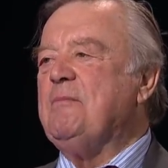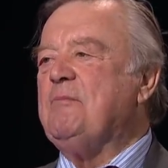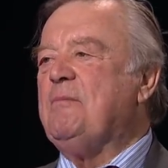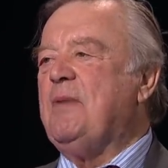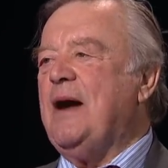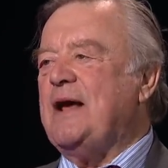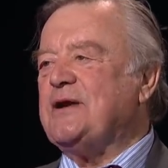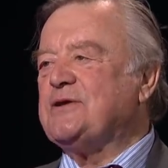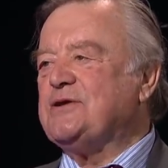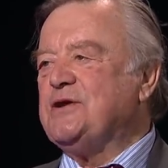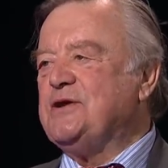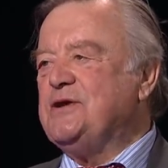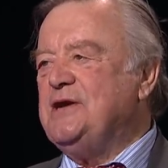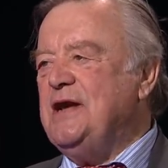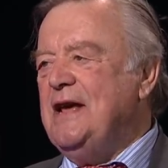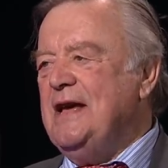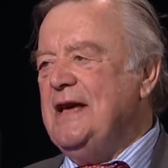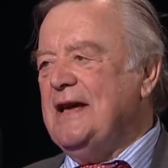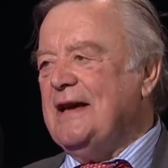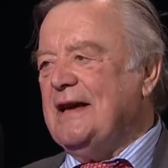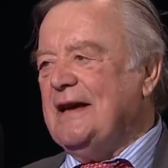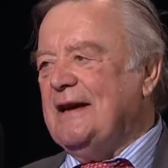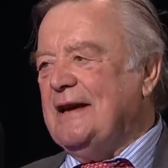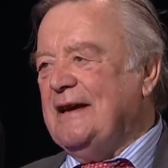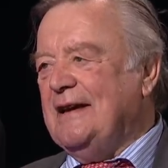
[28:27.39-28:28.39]

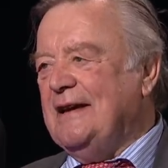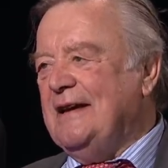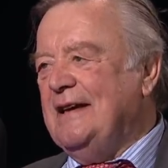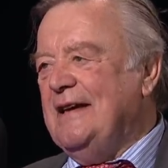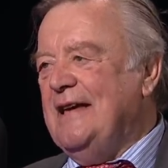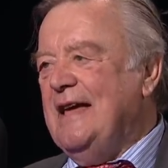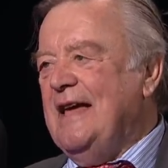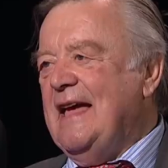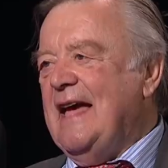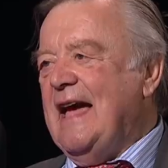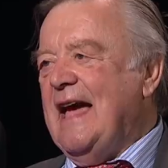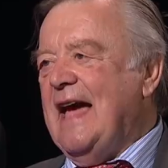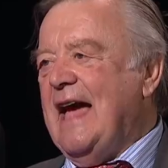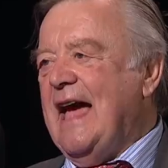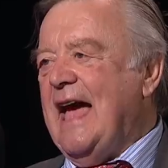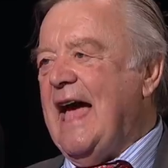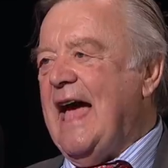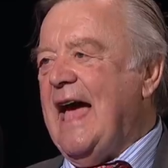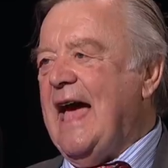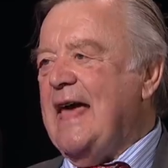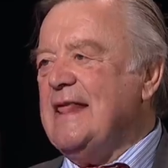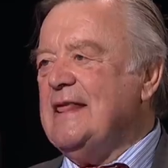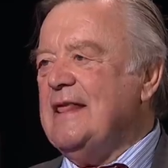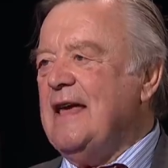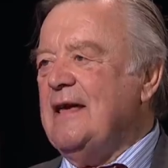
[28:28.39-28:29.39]
Brexiteer, uh,
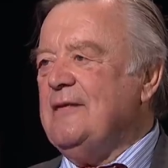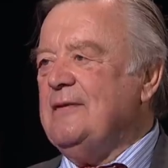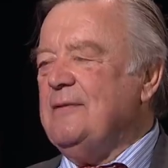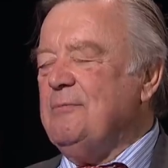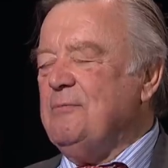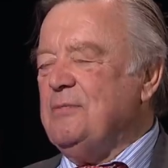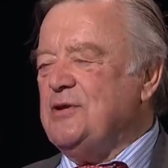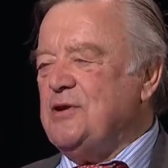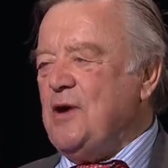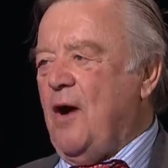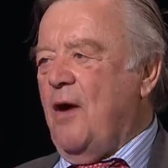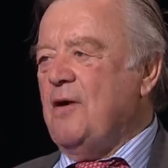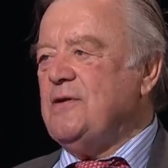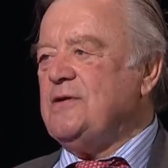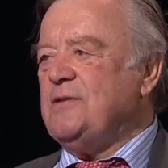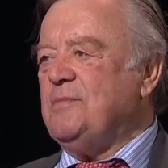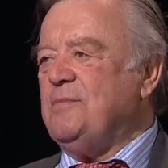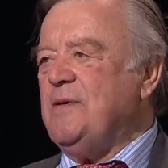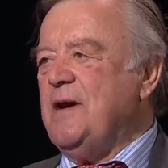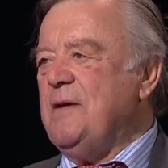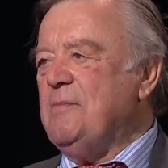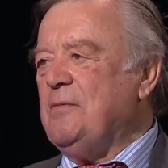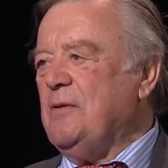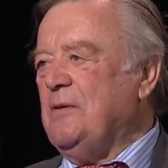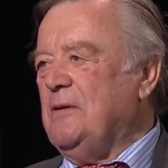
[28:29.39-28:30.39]
and the majority of
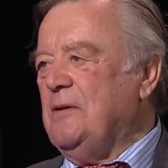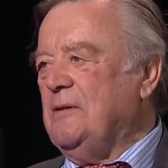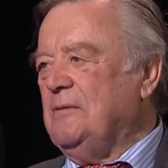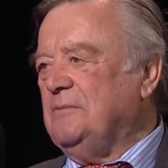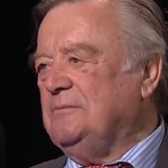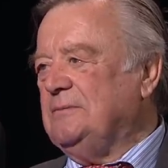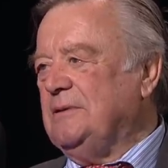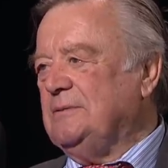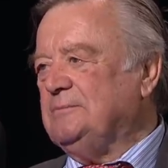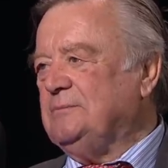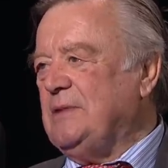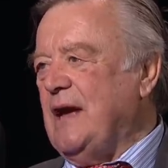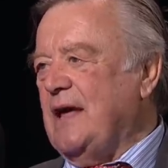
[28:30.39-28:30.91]
people,